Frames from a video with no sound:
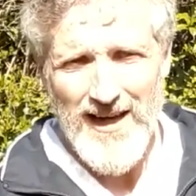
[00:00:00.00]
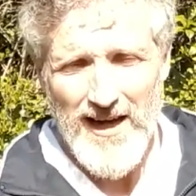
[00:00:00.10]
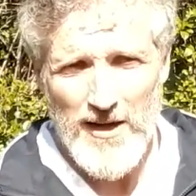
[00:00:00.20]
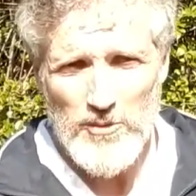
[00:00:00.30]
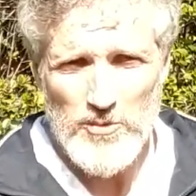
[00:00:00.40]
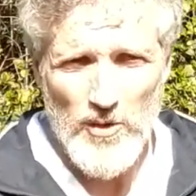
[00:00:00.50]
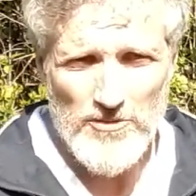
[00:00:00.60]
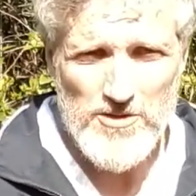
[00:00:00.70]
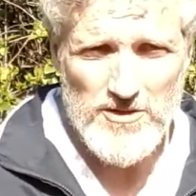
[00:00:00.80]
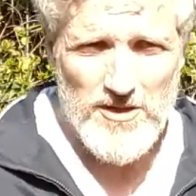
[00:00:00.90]
I would want
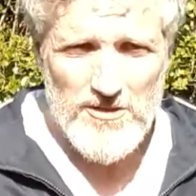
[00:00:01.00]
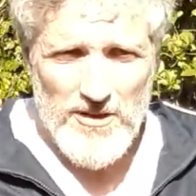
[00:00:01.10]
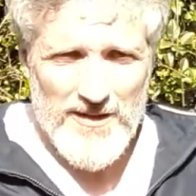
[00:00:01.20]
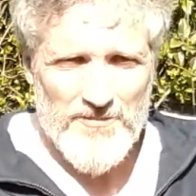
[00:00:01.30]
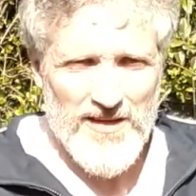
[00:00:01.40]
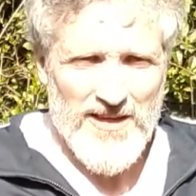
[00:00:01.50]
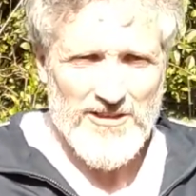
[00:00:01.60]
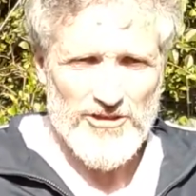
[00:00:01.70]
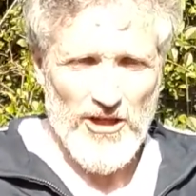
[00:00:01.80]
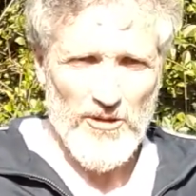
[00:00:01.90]
to do.
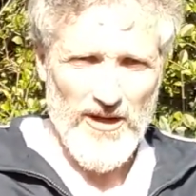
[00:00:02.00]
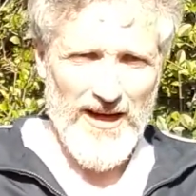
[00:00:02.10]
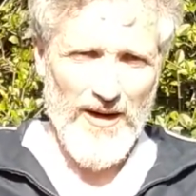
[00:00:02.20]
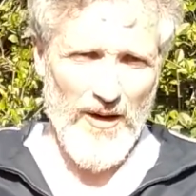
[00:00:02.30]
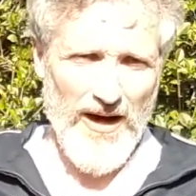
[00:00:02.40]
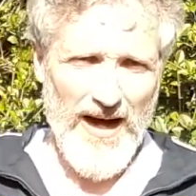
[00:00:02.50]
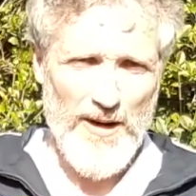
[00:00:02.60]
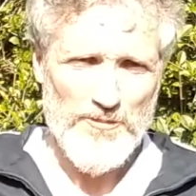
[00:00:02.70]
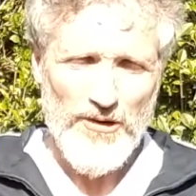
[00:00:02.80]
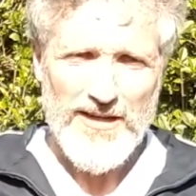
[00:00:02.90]
So
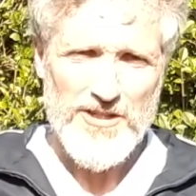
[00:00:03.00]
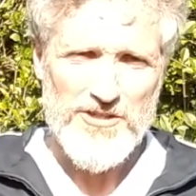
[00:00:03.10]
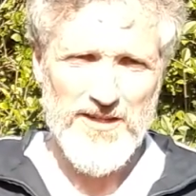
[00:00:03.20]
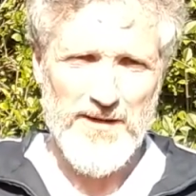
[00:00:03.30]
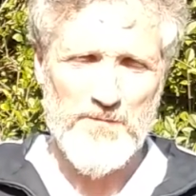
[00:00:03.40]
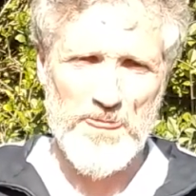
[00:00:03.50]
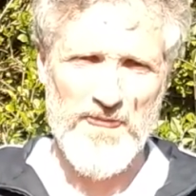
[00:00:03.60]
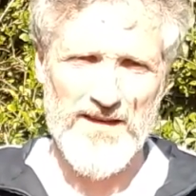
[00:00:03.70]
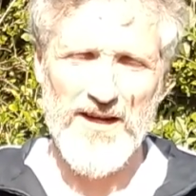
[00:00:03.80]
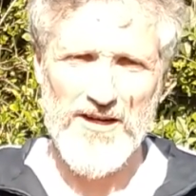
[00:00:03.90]
I'm practicing
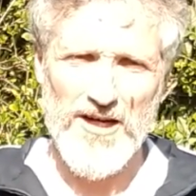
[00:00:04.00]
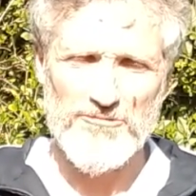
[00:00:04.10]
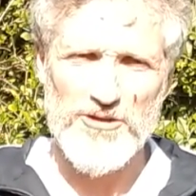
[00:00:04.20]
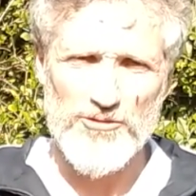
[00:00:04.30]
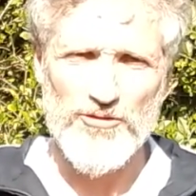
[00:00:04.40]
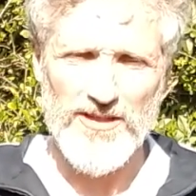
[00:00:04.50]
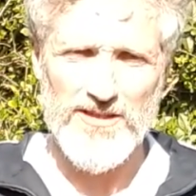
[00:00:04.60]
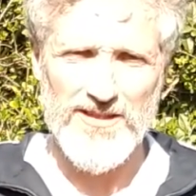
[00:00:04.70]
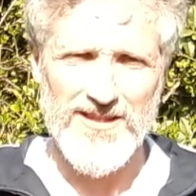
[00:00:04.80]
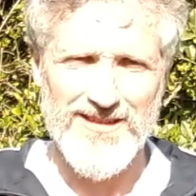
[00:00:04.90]
a
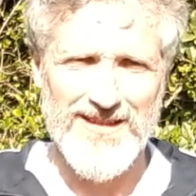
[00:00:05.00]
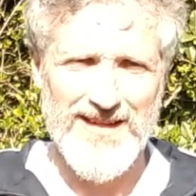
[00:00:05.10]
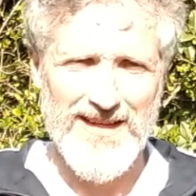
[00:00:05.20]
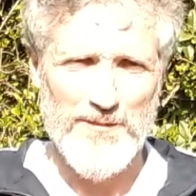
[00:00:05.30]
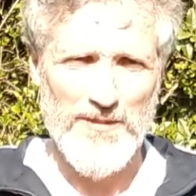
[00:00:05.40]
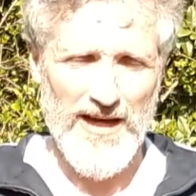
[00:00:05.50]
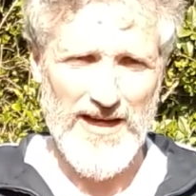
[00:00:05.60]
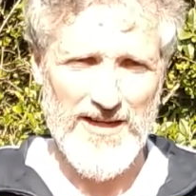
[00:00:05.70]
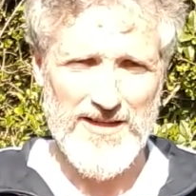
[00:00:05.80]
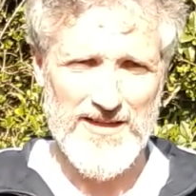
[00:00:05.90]
restricted
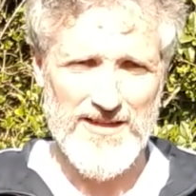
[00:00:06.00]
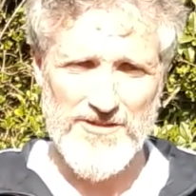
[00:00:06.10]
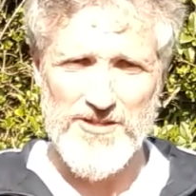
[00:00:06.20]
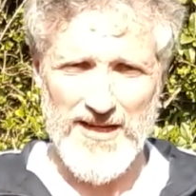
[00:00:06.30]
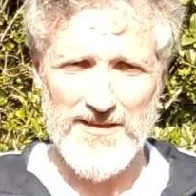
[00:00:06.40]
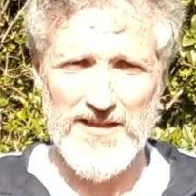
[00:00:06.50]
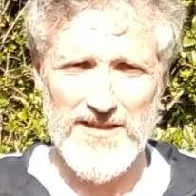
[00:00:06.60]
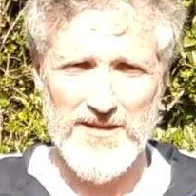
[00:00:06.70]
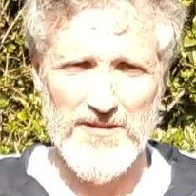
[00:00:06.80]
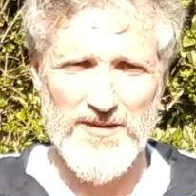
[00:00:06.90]

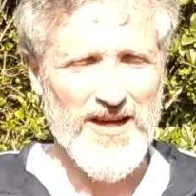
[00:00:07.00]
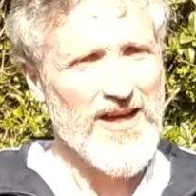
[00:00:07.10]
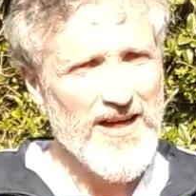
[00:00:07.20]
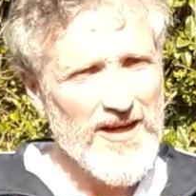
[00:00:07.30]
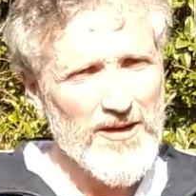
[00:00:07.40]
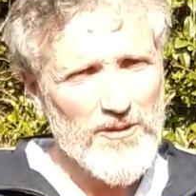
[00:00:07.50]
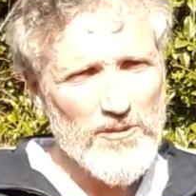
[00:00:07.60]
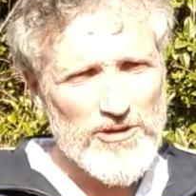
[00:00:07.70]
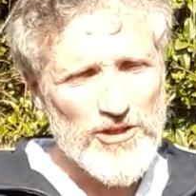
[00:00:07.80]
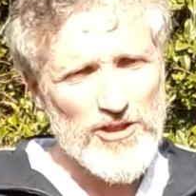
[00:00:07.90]
technique,
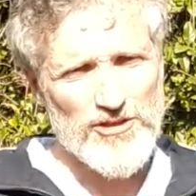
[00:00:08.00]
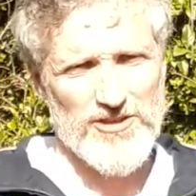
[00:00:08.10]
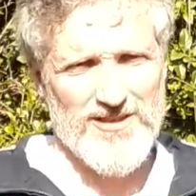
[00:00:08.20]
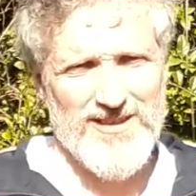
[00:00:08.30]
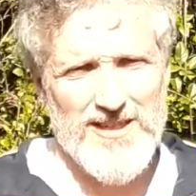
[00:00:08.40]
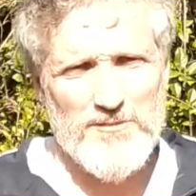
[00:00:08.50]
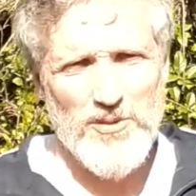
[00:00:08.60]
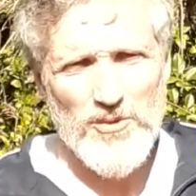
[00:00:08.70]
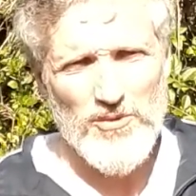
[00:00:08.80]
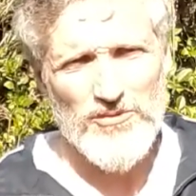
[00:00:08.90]
which is an
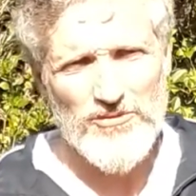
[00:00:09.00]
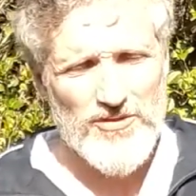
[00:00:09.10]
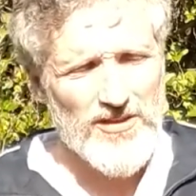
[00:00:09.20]
important